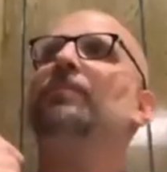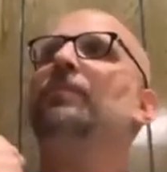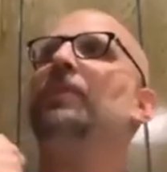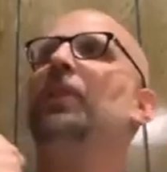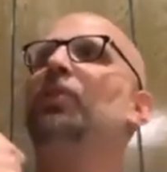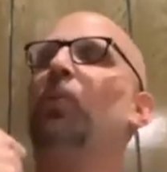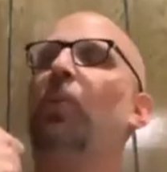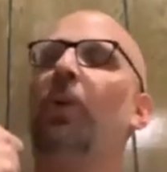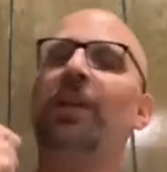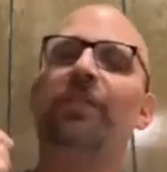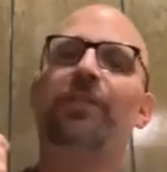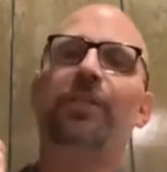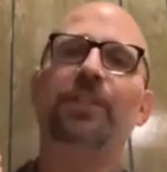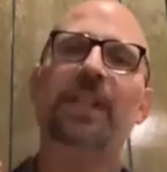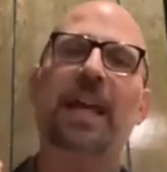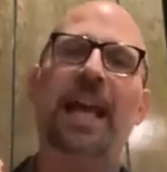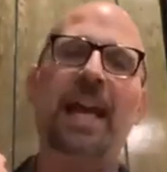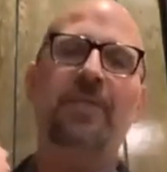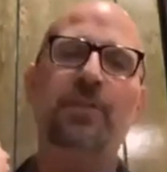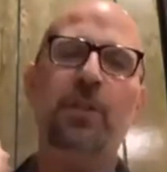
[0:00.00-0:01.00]
It's wonderful
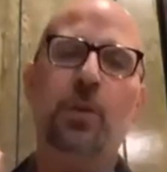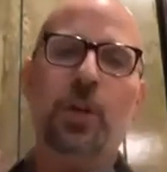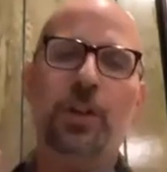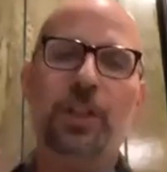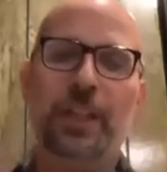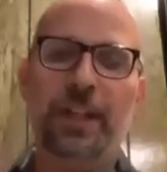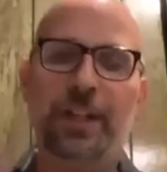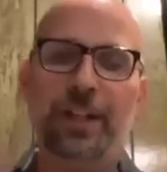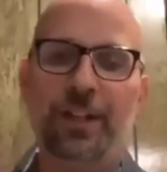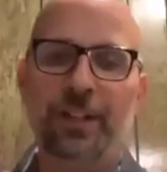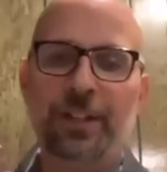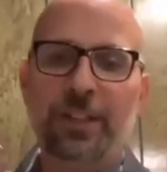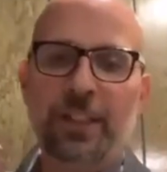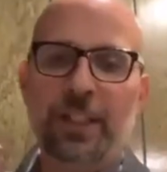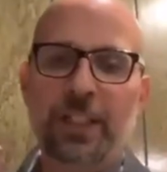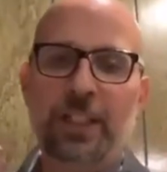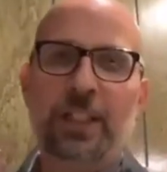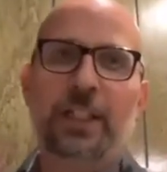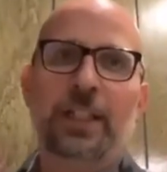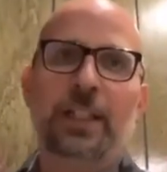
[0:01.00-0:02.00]
to have you all here.
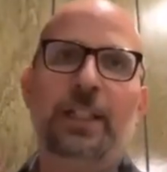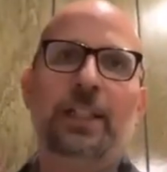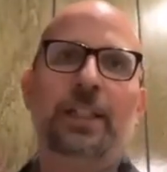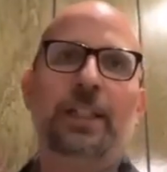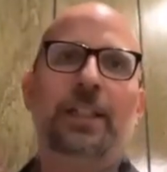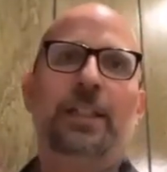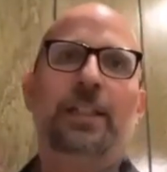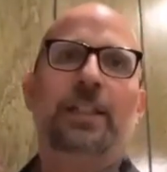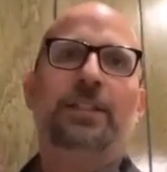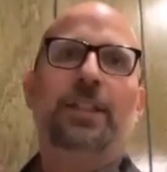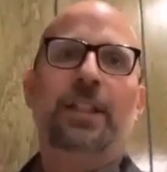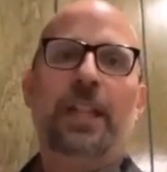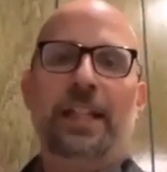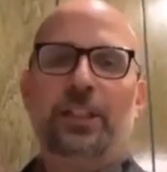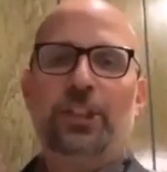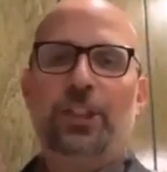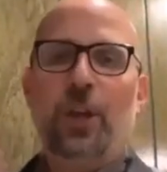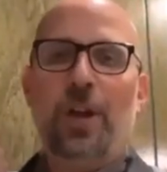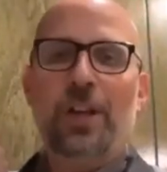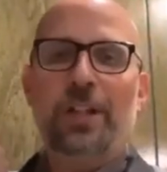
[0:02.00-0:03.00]

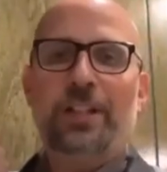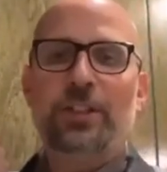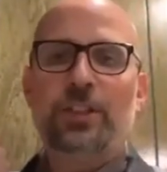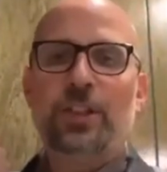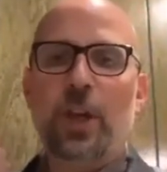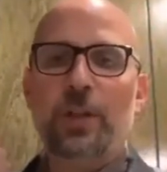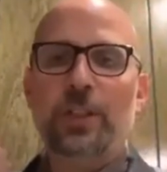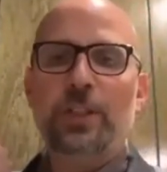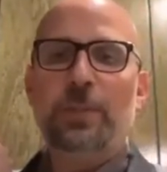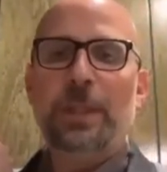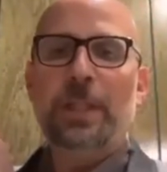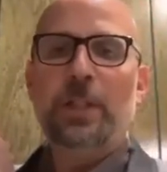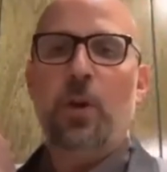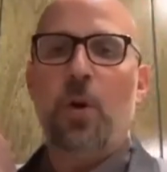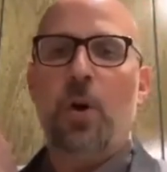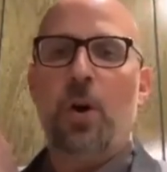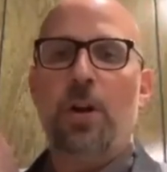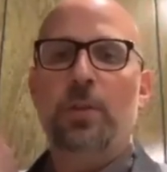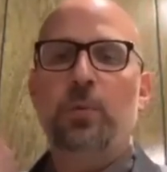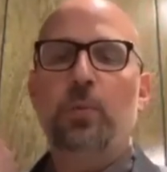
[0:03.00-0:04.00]
Tonight's talk is going to be
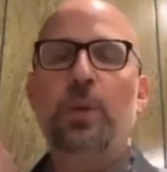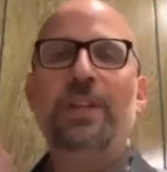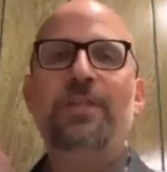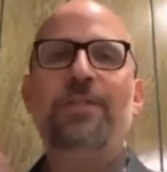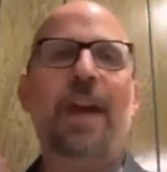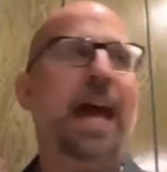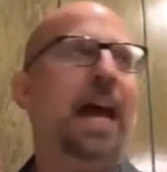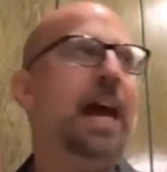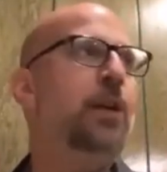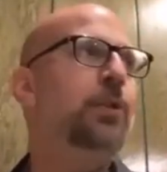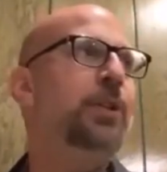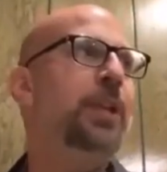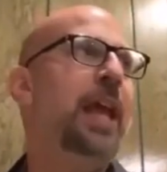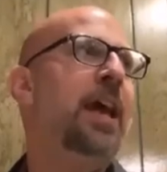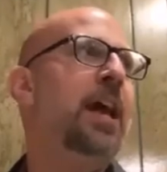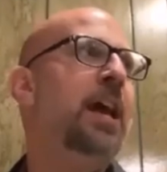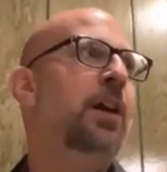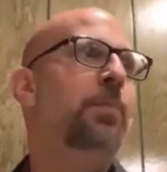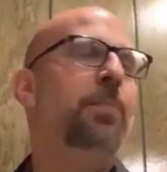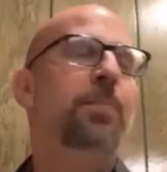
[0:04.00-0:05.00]
called We Vow to
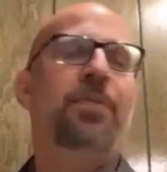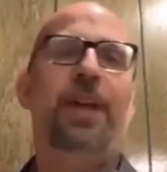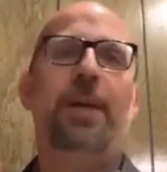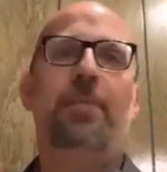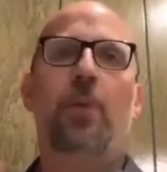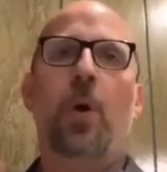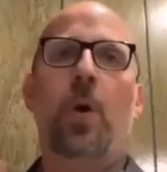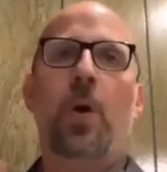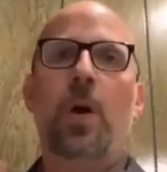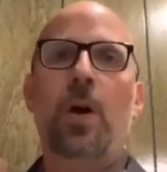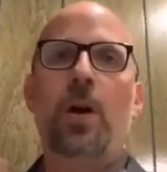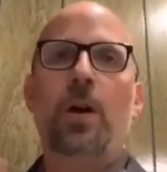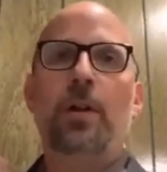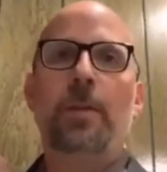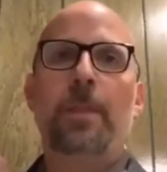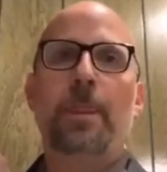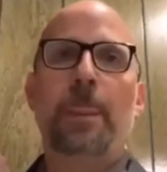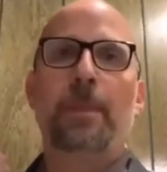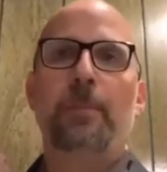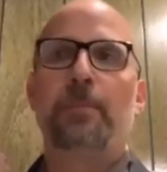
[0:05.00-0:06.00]
Help Them All,
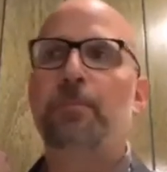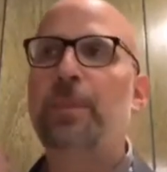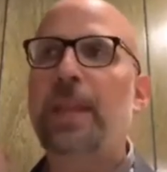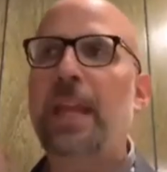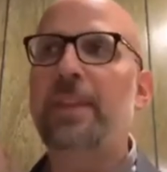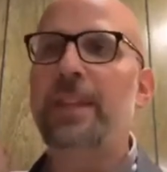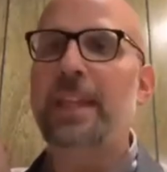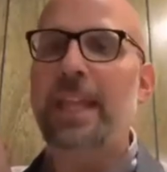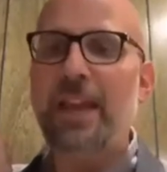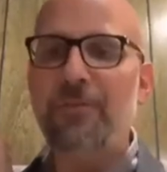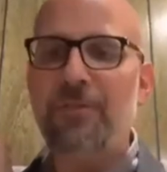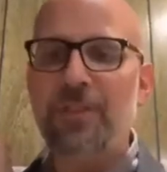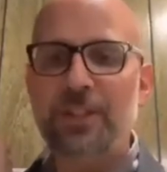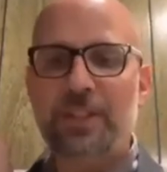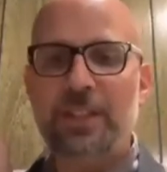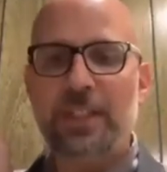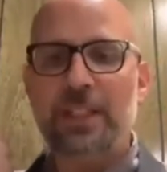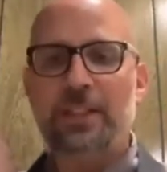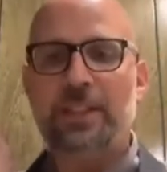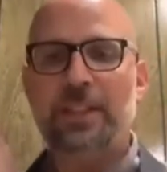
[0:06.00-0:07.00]
and the
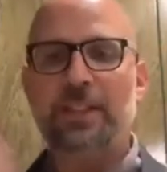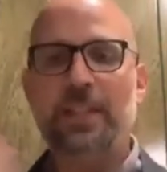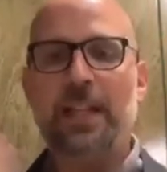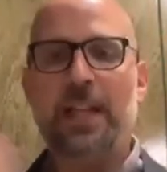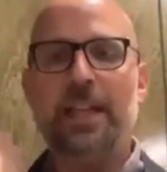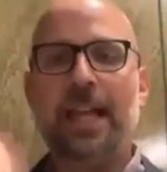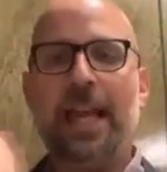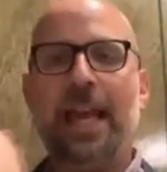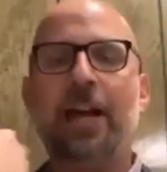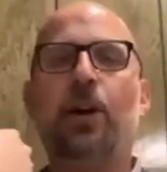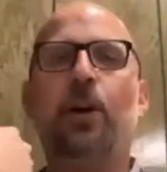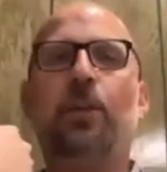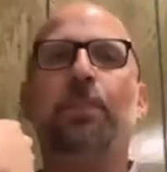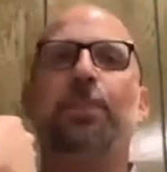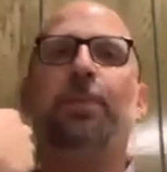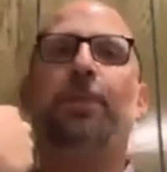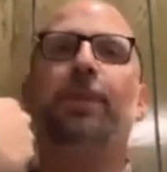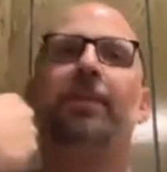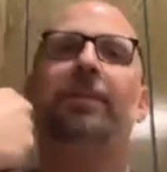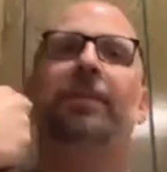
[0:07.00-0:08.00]
emphasis is on help
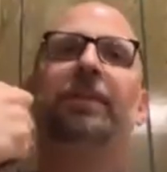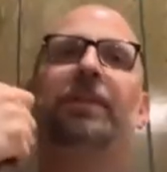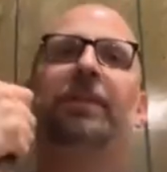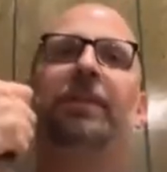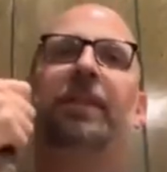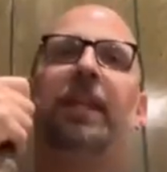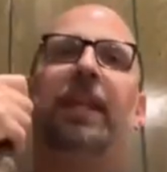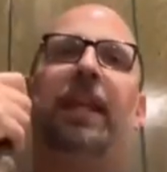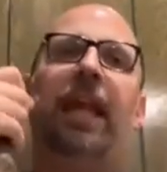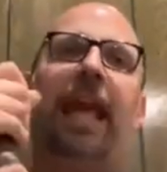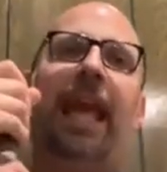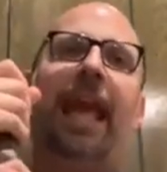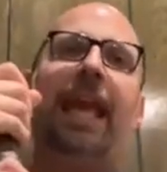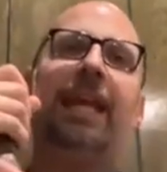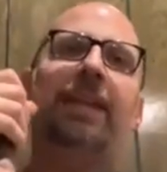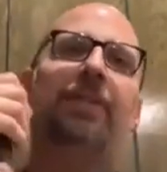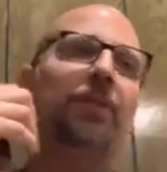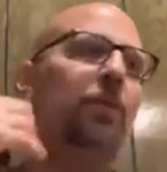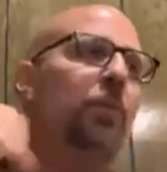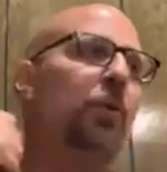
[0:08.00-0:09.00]

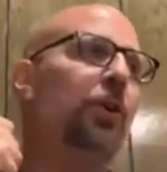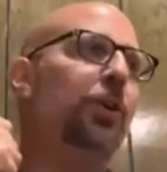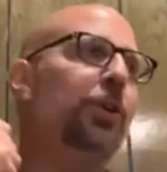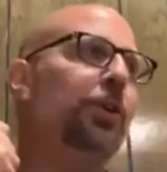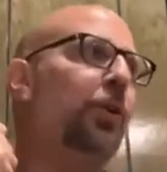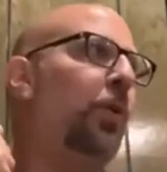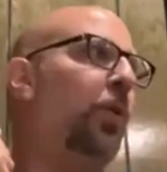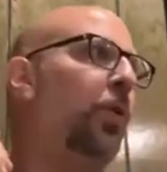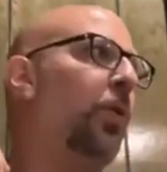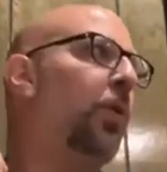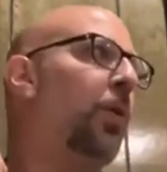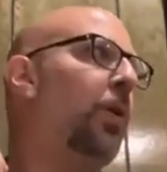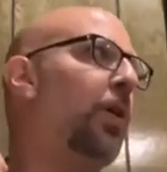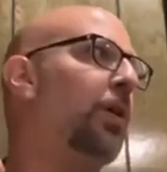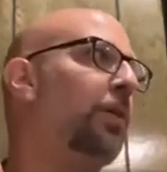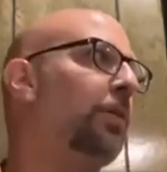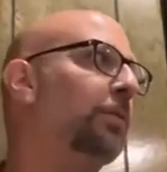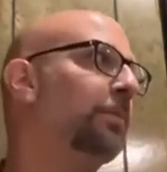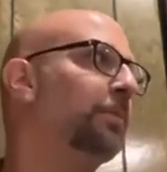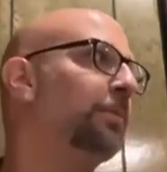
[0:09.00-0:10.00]
and the word
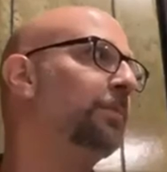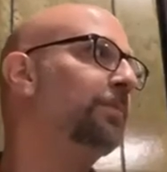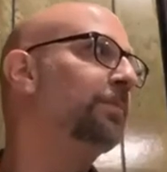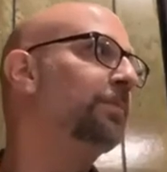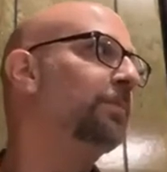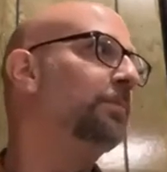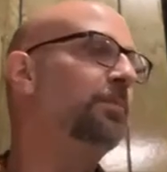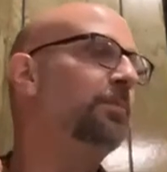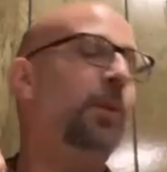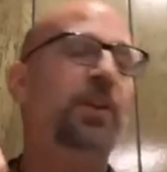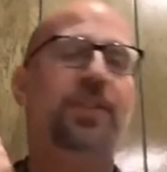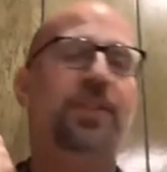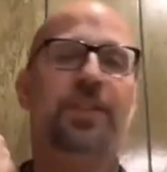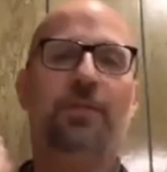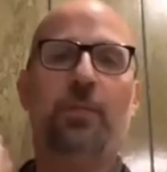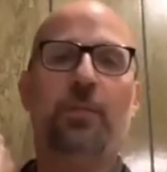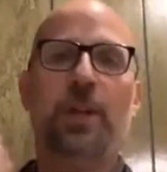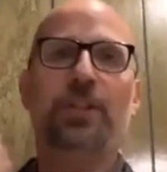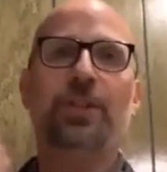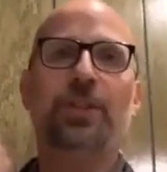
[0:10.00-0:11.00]
all, both
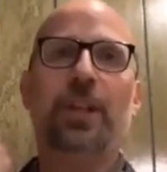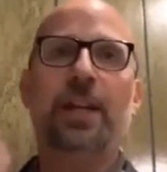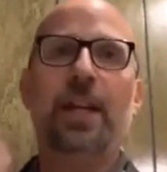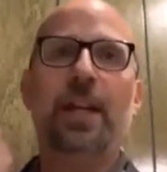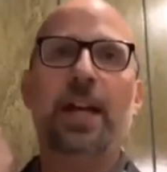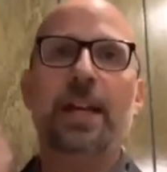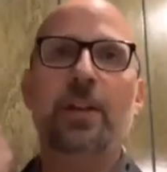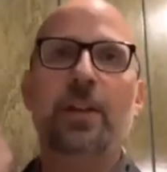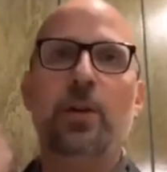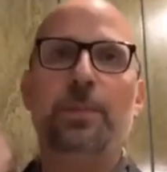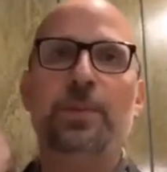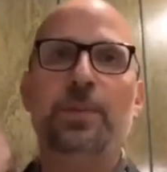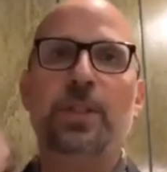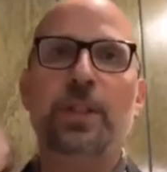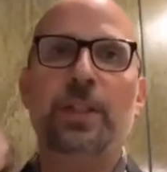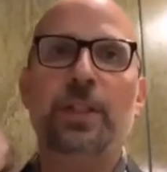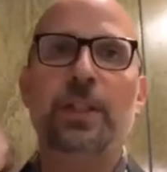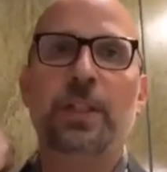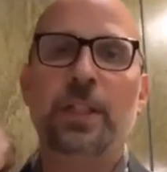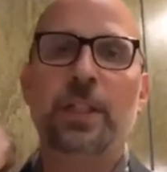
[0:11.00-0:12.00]
of which I hope
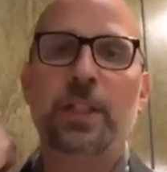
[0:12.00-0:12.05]
to